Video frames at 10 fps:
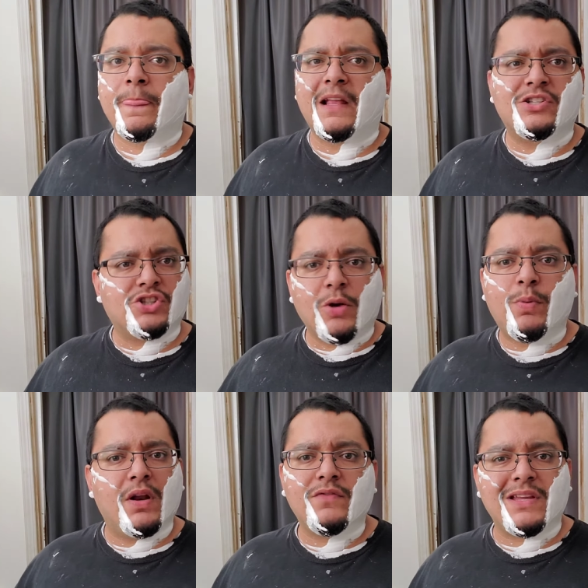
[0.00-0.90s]
it's sharp
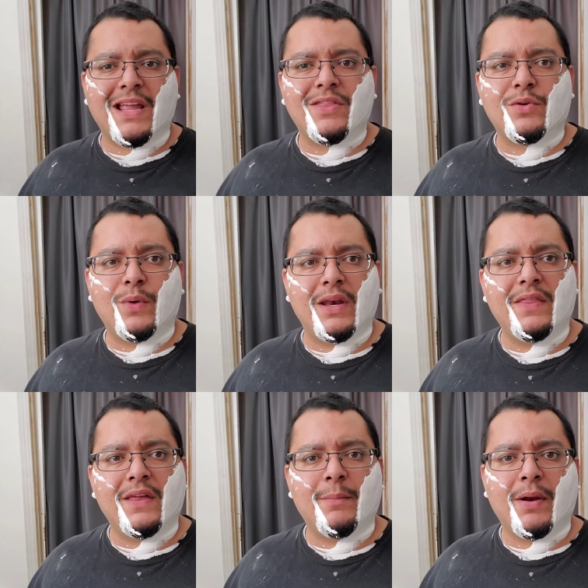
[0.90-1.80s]
enough to get through
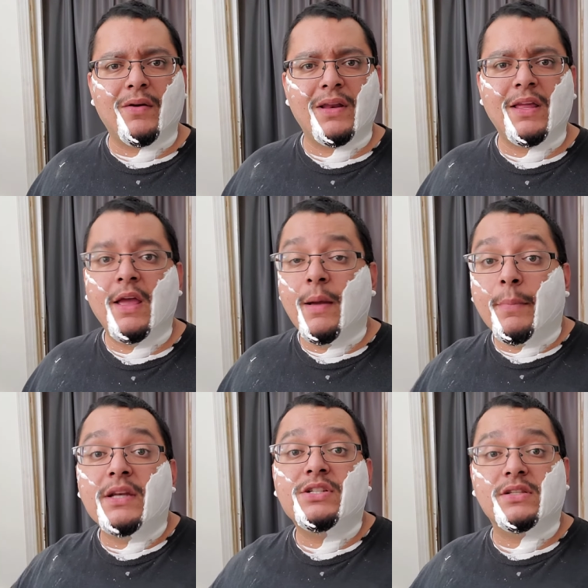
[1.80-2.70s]
anything apparently
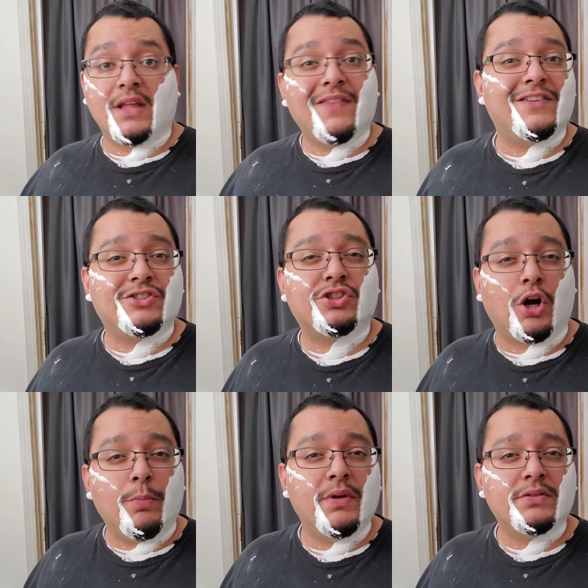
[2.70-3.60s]
but it's just not the
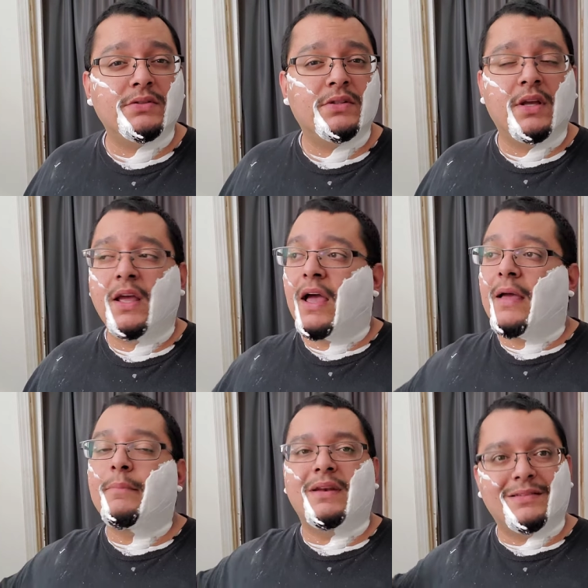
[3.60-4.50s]
sharpest
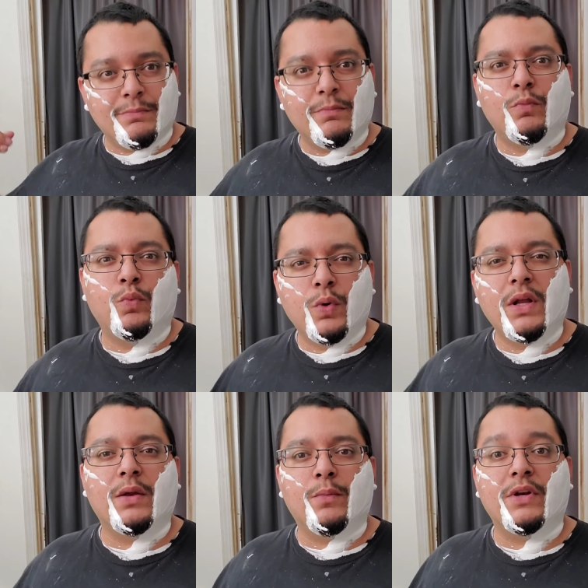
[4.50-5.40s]
but it's
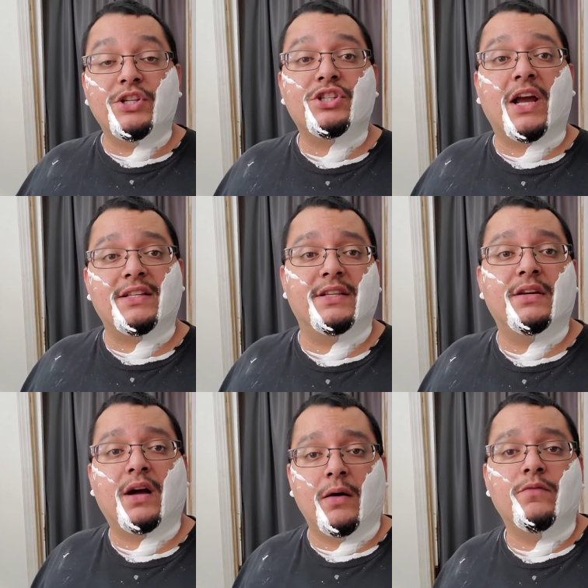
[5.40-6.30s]
really really shines
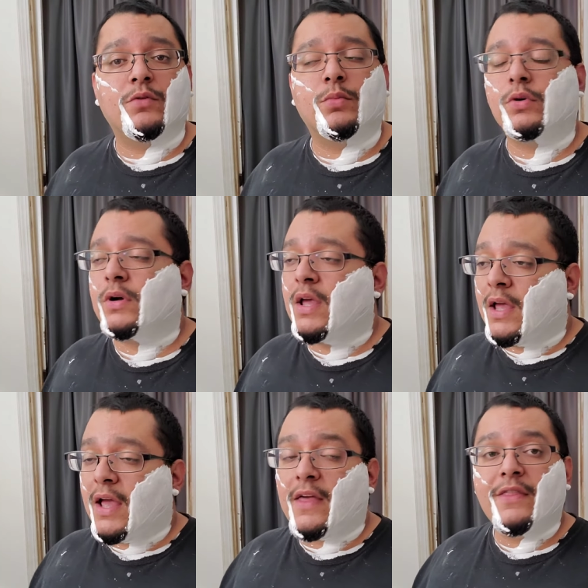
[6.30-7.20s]
and comfortable
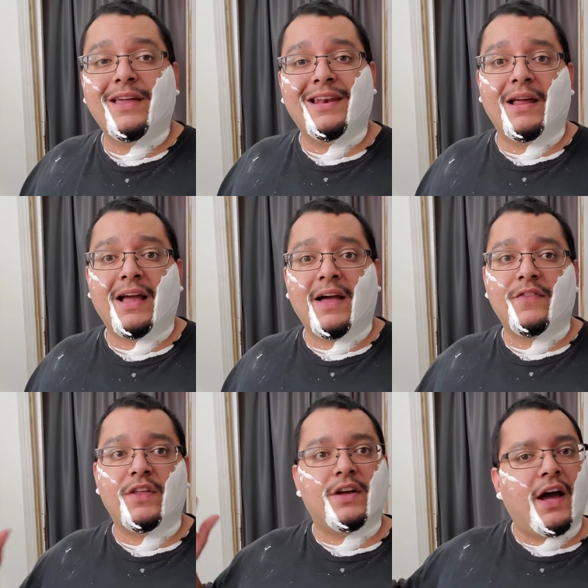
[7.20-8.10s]
and then I got
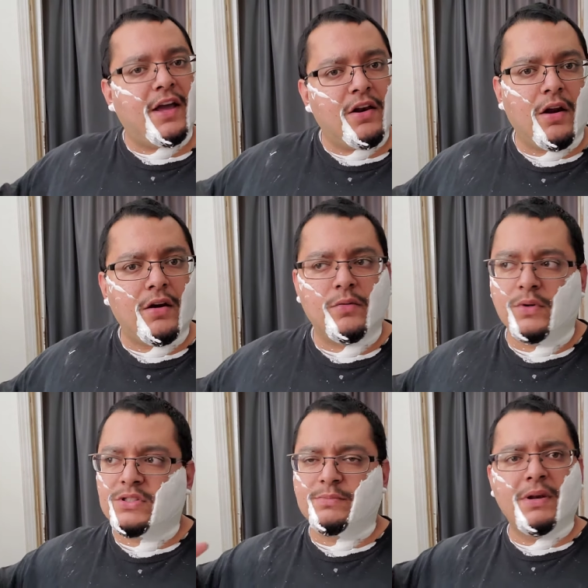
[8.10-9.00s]
the ILR,
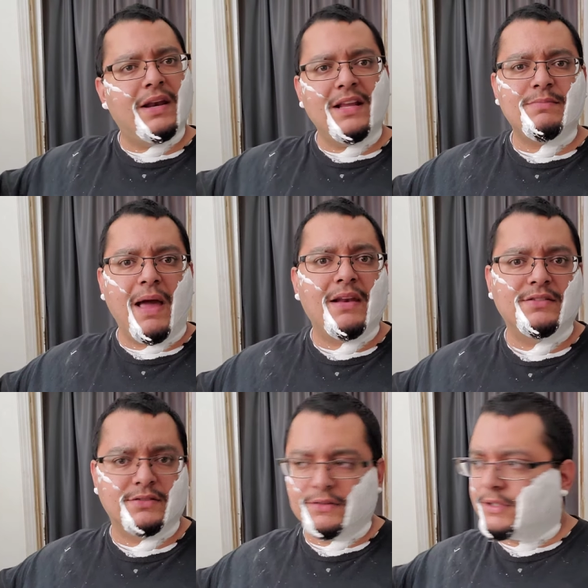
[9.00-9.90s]
which has been a nice
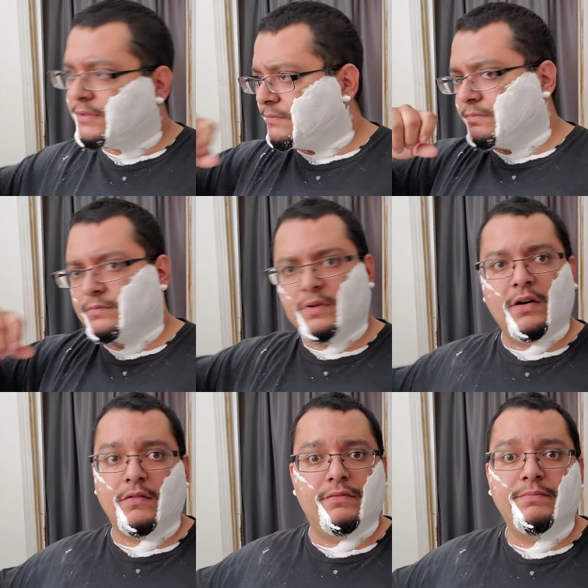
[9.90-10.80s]
balance
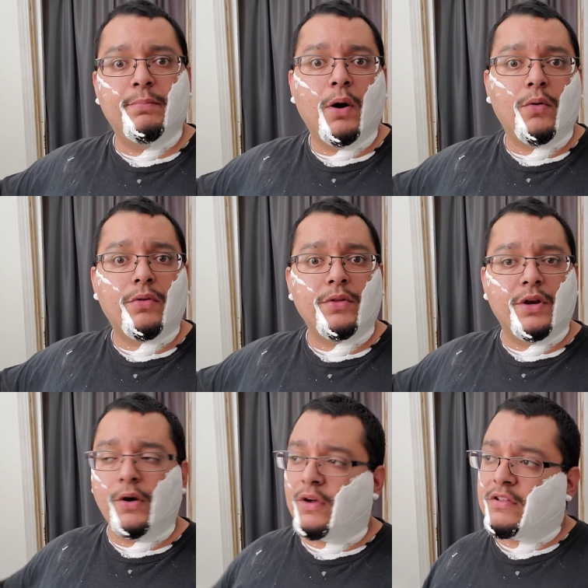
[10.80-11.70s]
of both. You
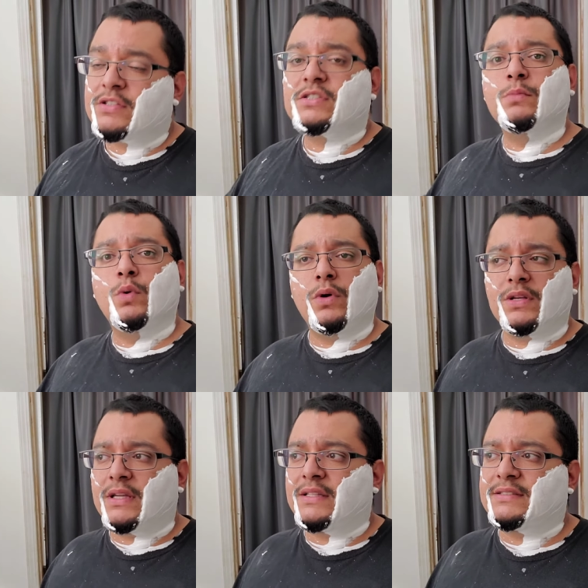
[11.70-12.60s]
know, it's smooth.
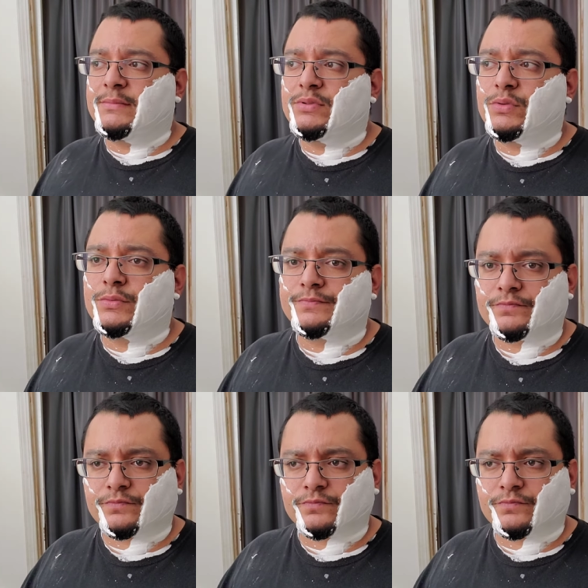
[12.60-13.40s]
It, it seems to